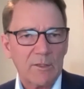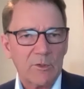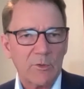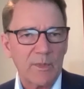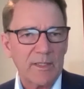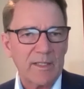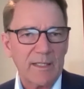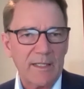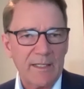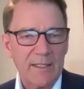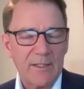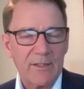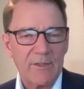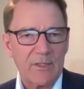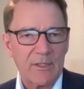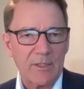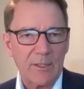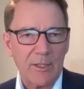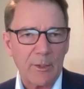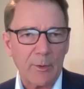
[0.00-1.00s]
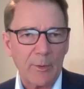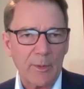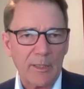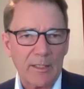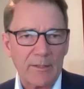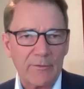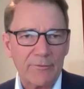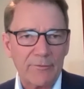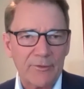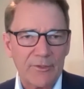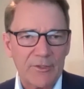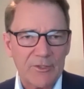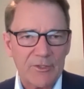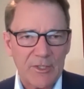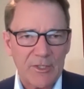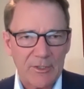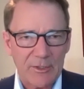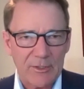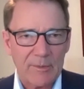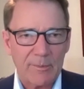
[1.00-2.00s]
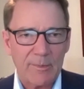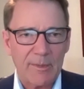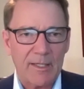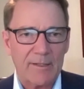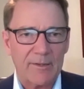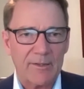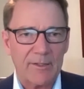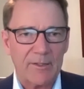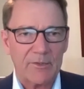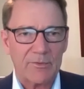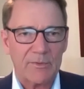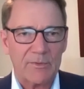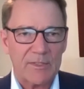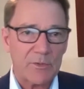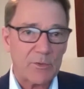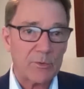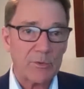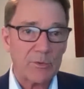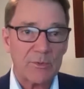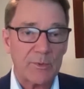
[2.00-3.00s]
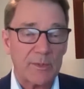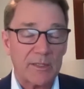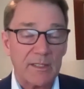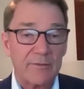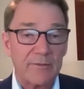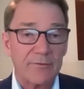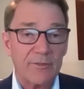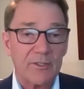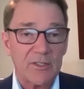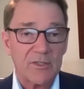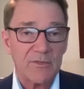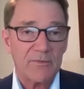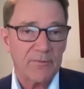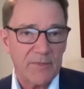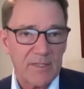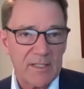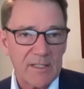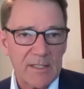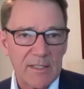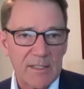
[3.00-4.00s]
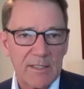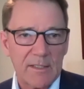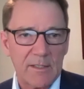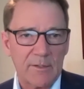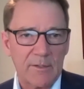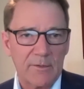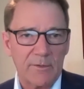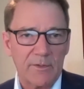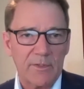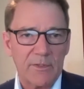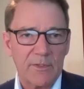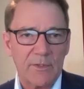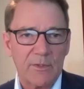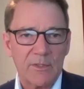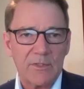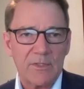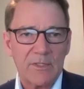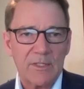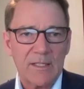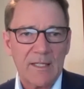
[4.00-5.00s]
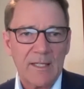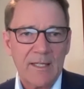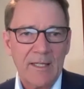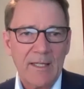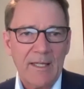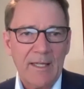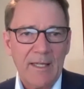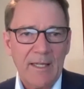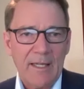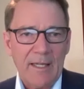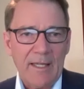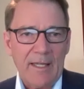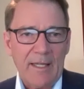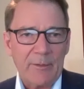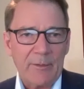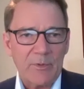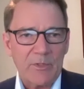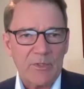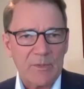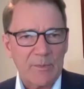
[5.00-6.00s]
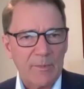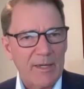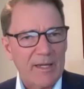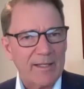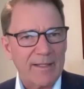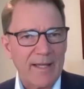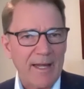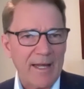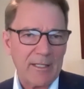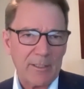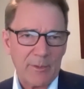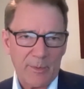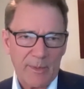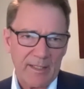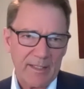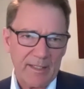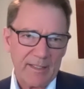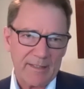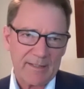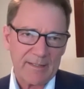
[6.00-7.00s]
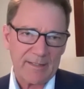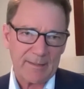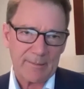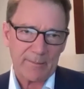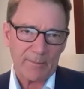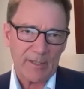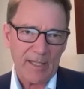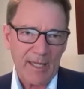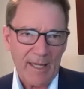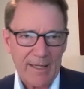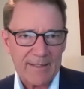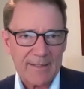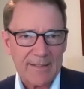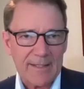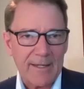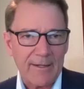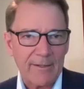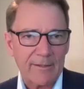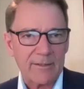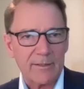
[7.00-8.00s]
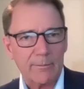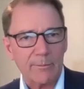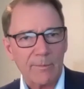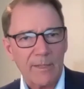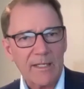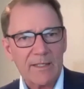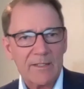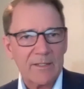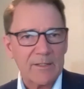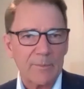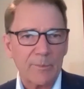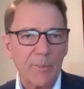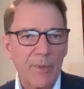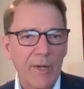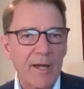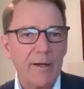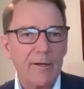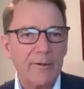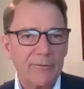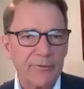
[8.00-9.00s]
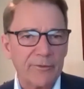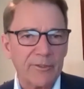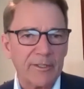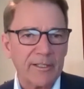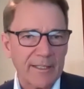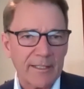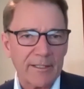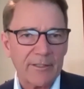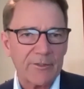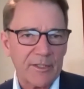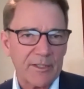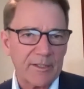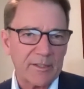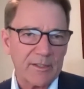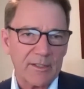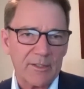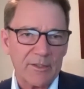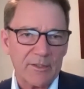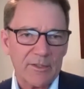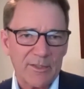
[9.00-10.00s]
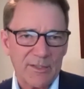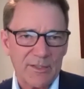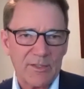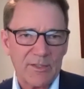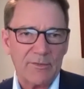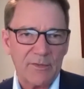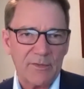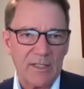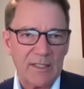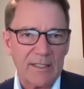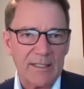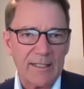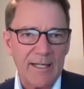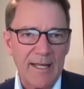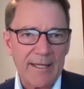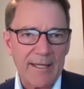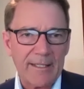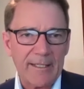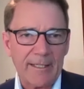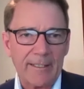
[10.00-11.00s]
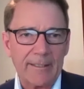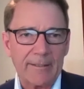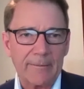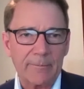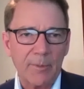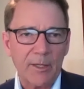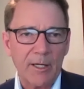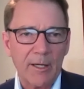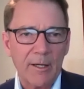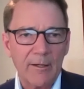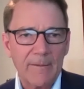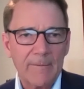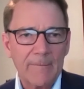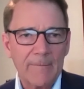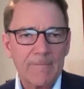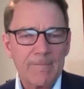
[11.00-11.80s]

20 years ago when I first heard about this resource, when I first visited the resource, it was about how do we get some gas out and make some power for a country that's severely lacking in power.